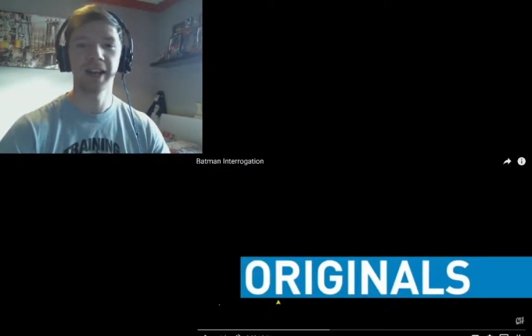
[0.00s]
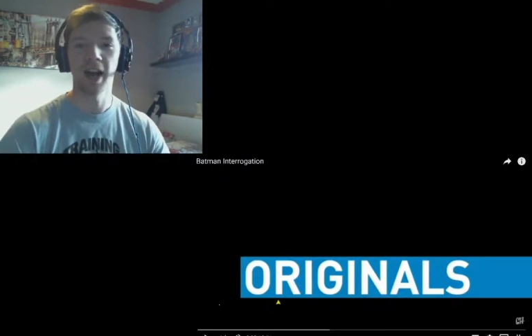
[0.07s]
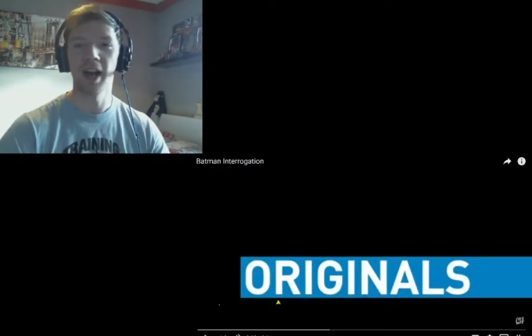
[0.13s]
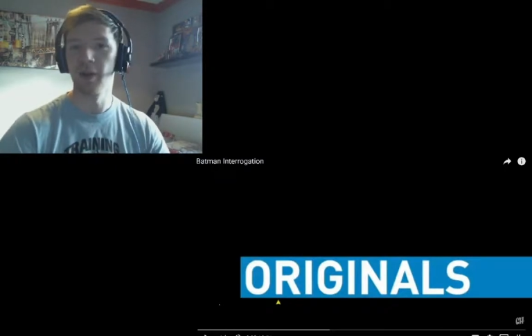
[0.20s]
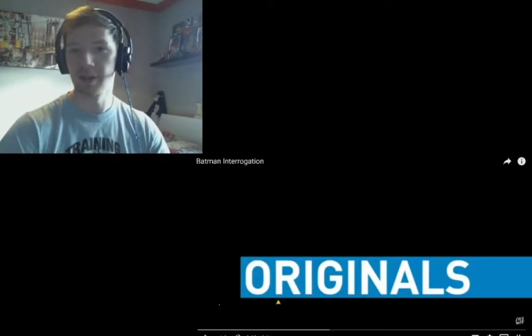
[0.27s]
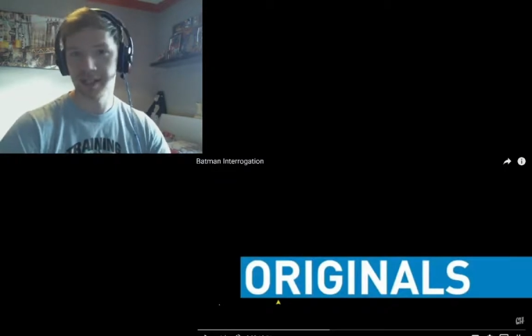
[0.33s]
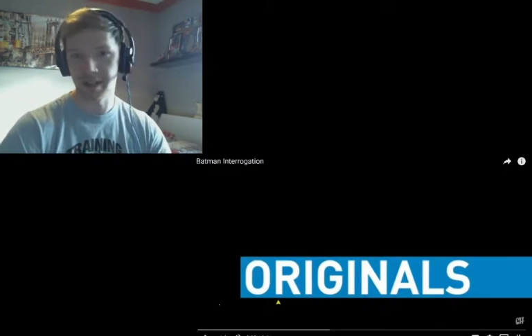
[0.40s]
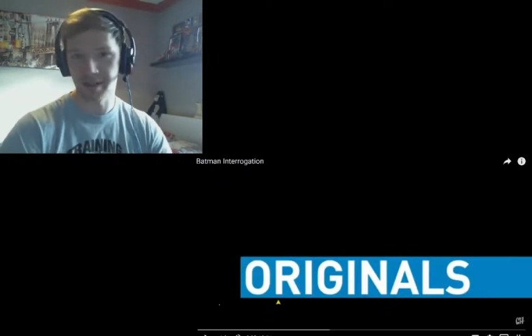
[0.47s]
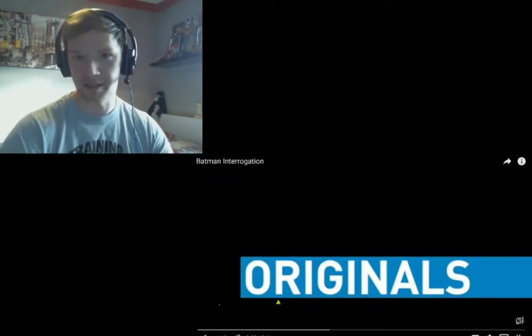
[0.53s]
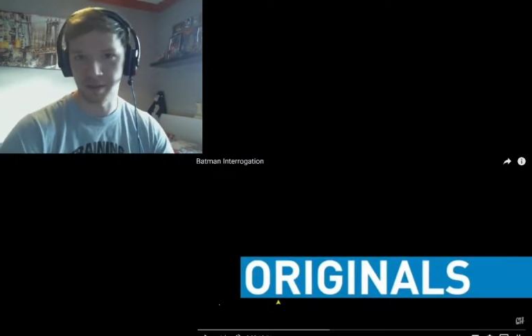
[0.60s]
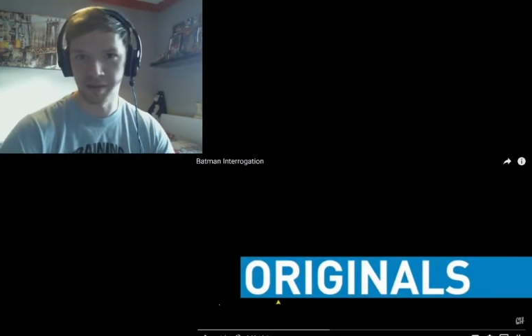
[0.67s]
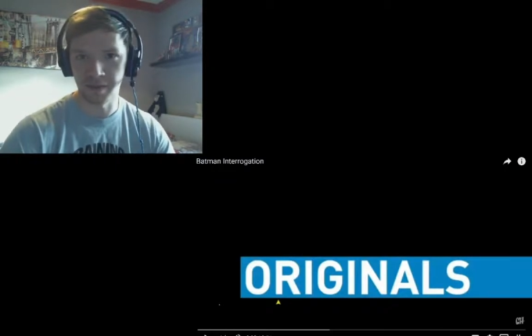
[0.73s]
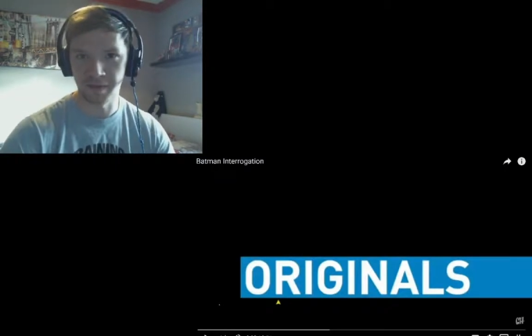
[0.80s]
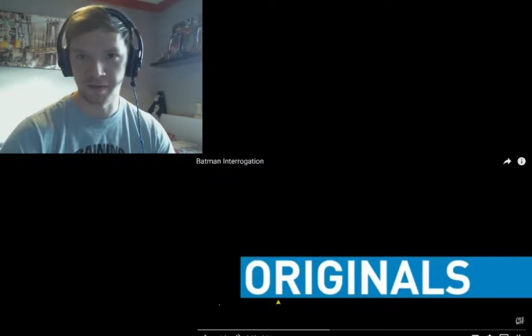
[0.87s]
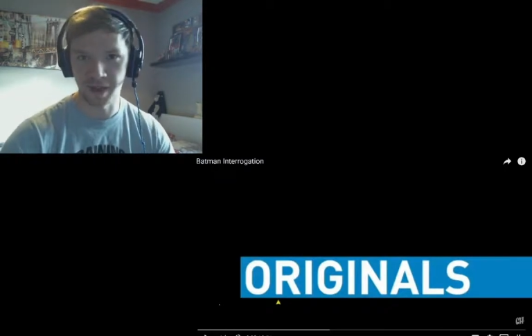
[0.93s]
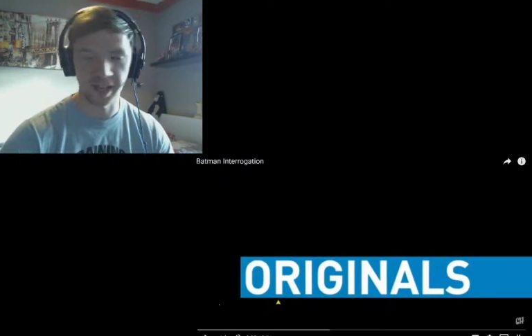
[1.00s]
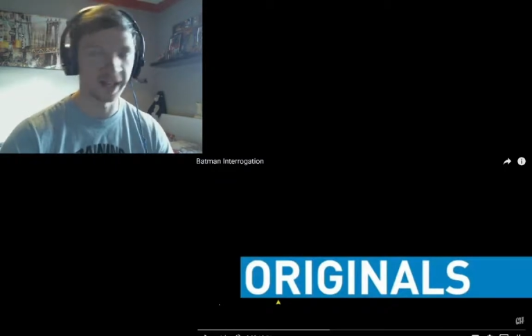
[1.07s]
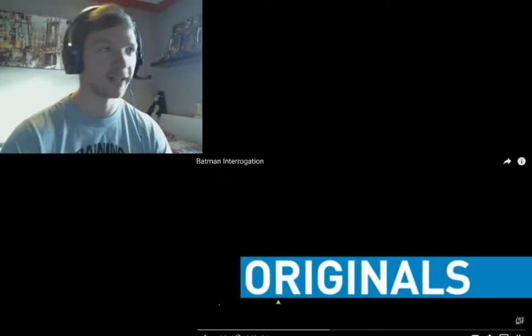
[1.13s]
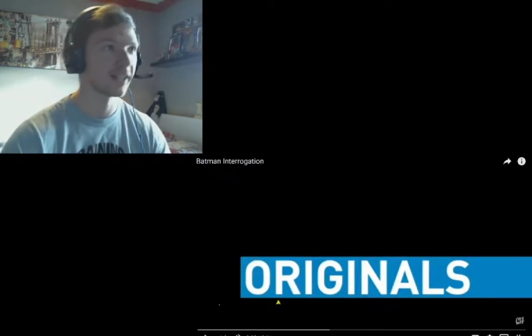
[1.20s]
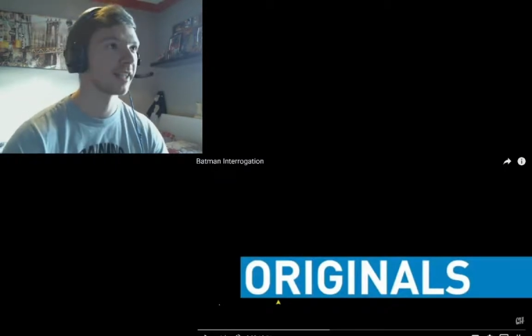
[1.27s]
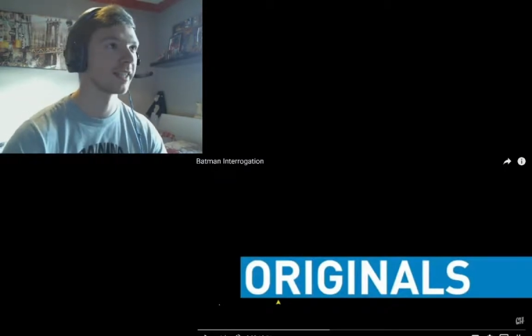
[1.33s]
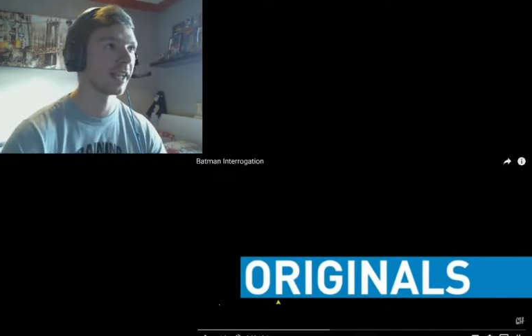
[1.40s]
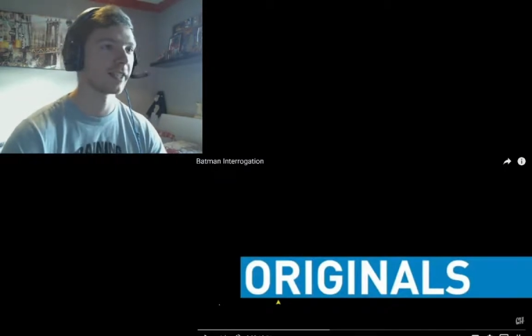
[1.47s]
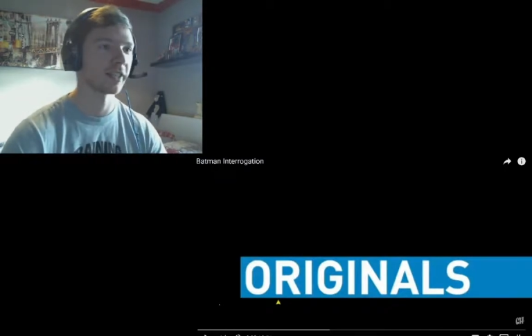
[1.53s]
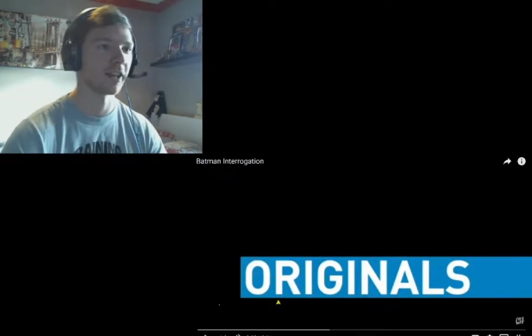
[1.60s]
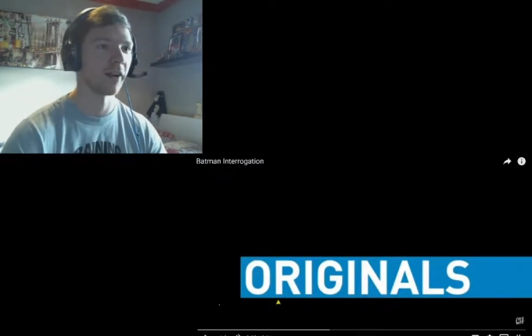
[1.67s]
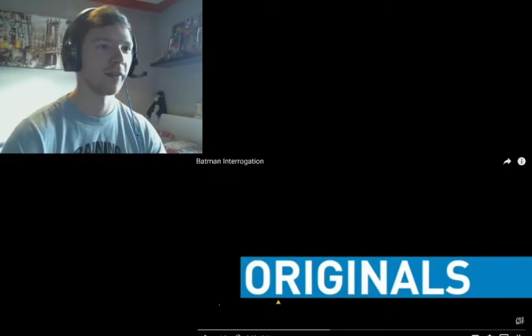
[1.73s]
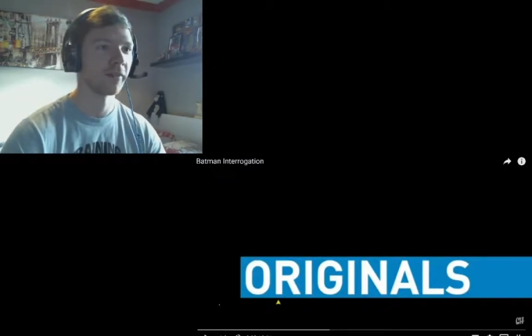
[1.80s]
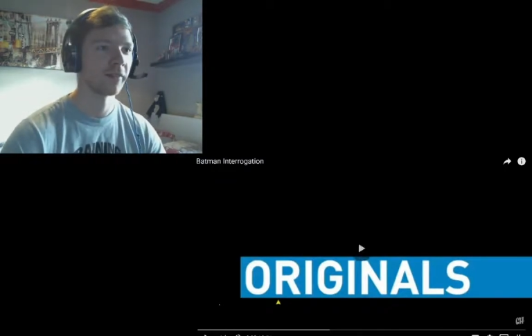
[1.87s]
I always love something funny. So let's go.